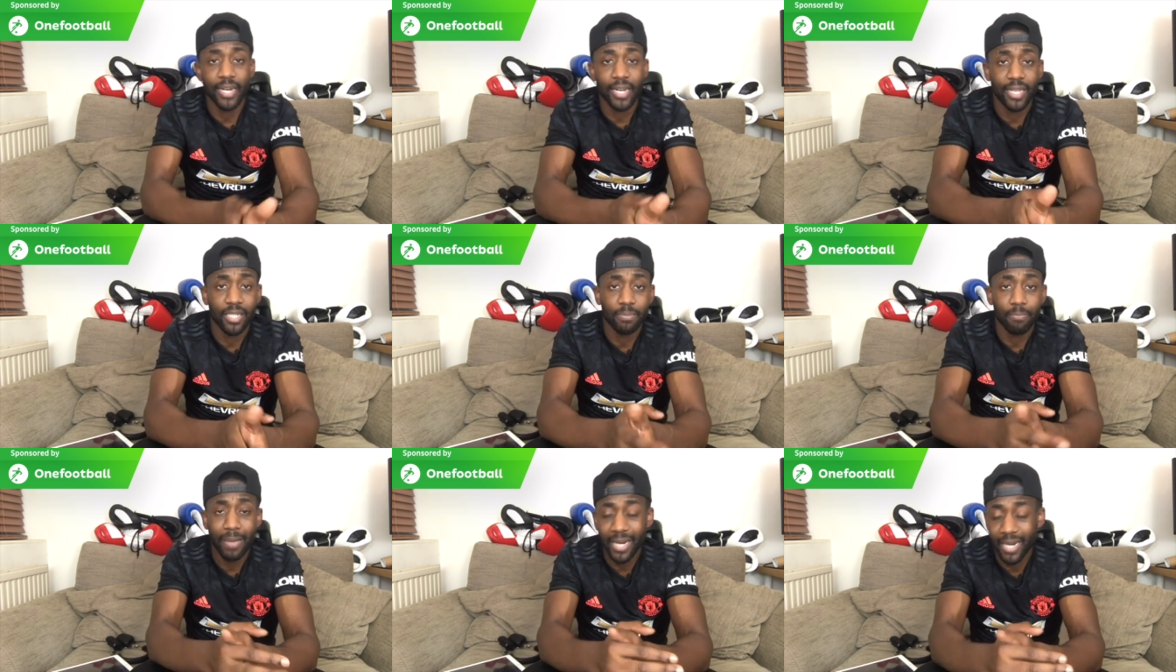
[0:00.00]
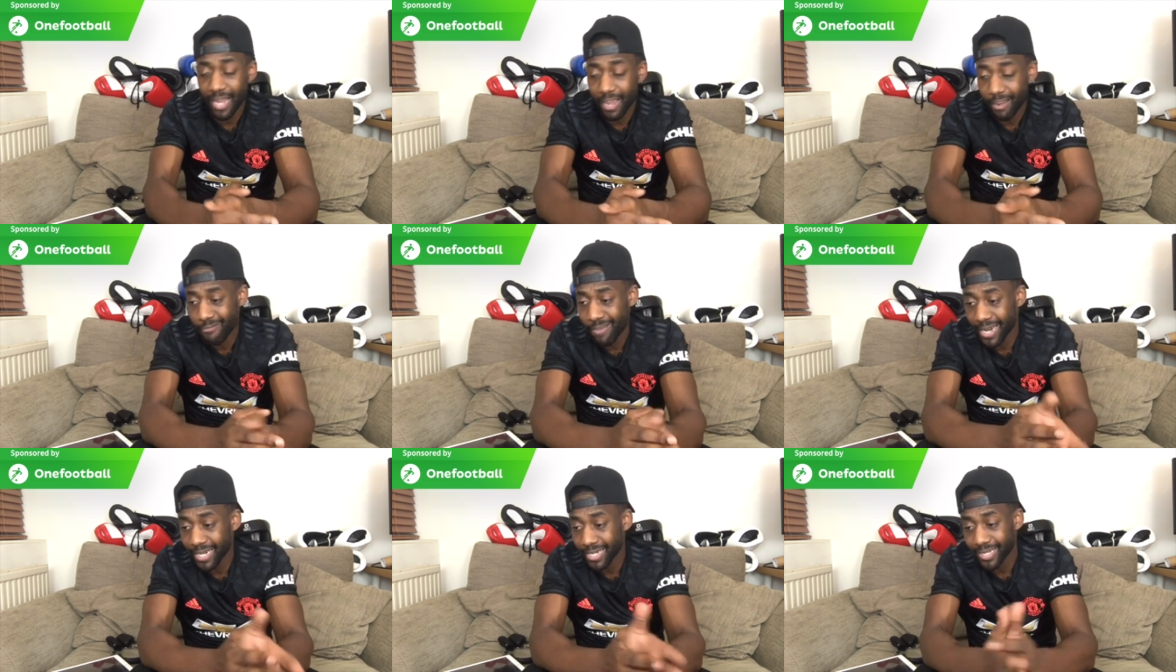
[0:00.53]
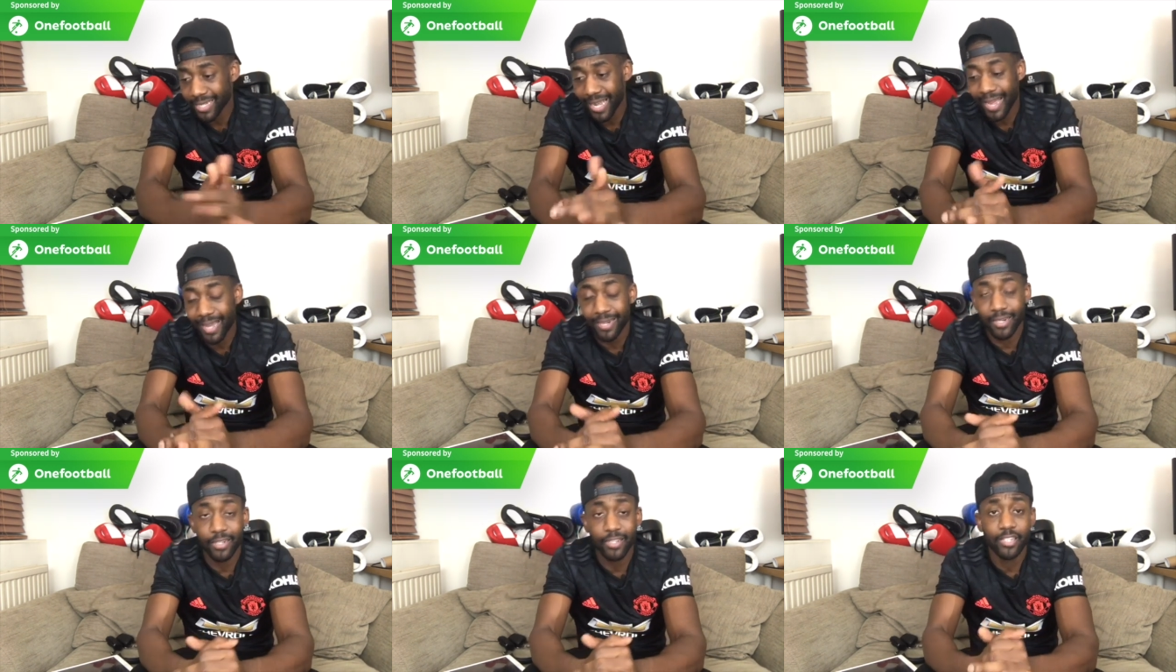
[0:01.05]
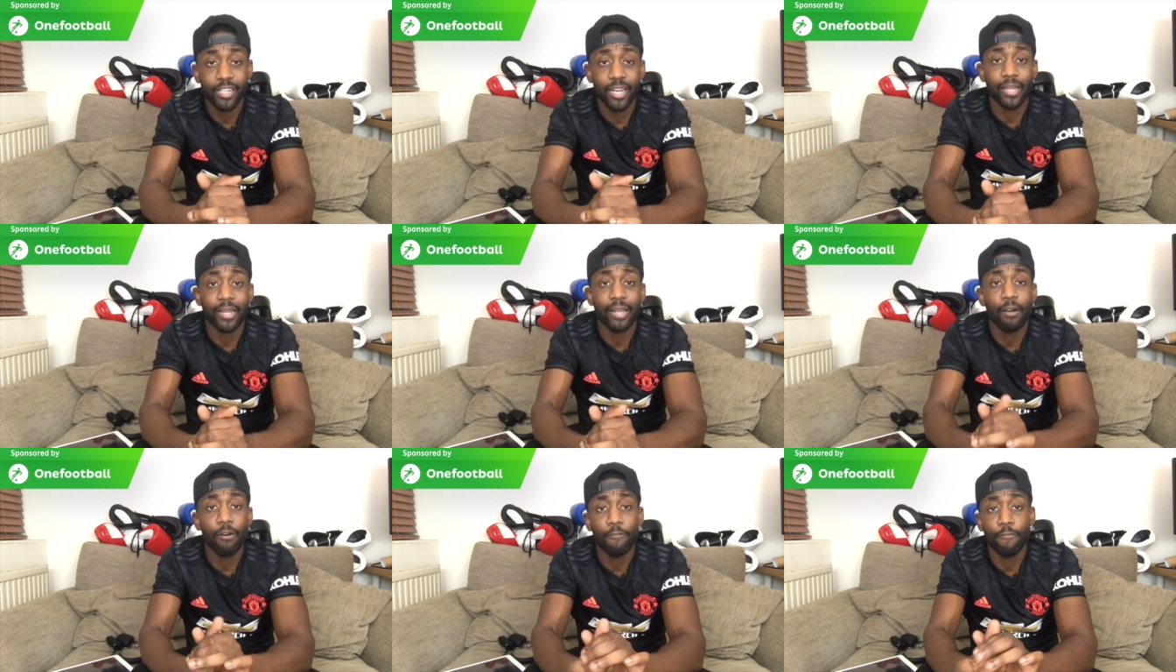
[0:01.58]
It's Manlike Rants at the
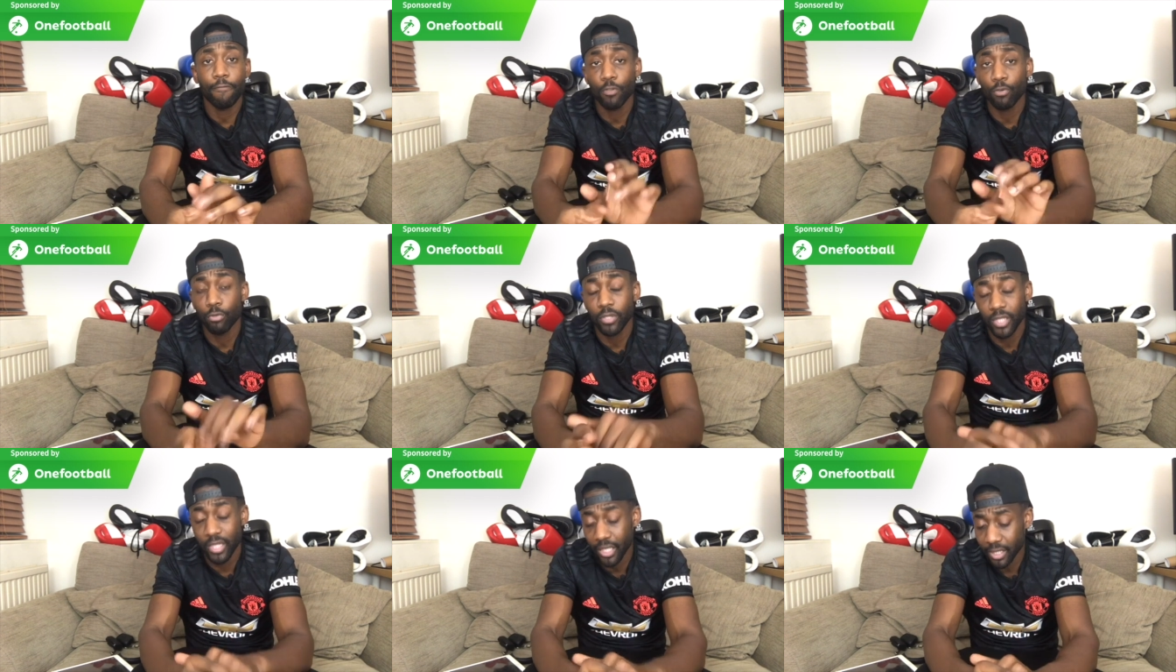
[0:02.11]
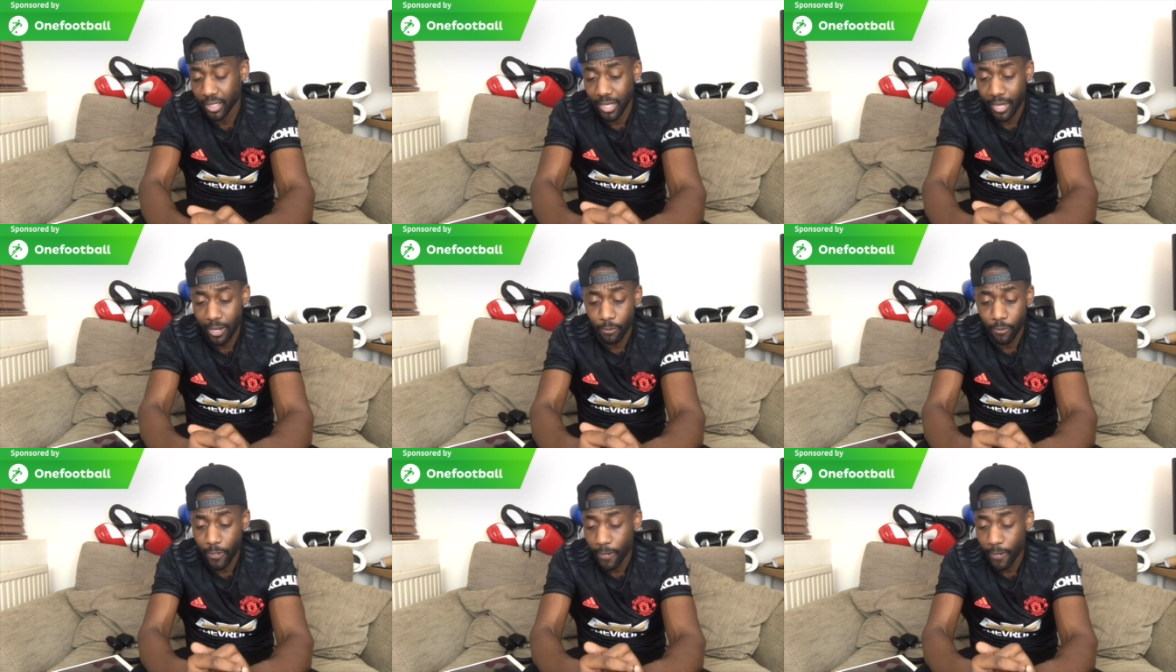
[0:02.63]
checkout for your discount.